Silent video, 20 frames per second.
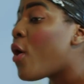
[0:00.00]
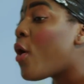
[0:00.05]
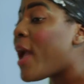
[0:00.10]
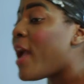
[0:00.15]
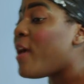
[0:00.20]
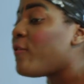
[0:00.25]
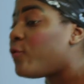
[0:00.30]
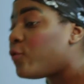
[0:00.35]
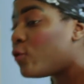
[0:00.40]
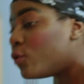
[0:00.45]

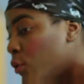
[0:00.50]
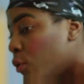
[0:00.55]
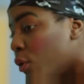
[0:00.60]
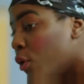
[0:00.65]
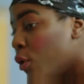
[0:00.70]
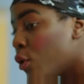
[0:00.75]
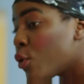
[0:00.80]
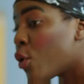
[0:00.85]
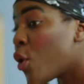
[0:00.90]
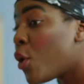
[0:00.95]
go
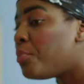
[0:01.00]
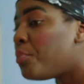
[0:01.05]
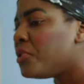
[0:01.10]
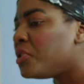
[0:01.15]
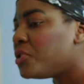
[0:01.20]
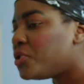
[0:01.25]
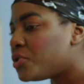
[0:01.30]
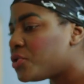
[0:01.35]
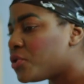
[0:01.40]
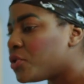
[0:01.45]
heaven,
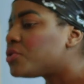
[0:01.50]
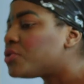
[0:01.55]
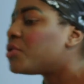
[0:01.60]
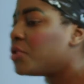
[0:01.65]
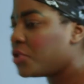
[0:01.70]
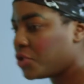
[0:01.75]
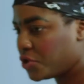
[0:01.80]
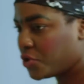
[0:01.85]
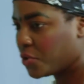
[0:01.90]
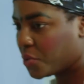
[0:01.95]
go bring
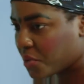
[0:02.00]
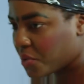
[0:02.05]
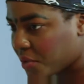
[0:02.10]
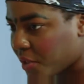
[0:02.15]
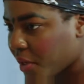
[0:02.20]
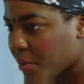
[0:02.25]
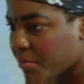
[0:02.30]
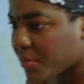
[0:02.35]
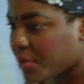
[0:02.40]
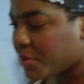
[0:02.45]
Jesus, she
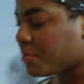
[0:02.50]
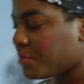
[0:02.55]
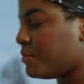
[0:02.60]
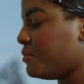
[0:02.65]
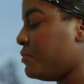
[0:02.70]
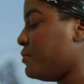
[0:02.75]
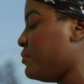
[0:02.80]
go send me.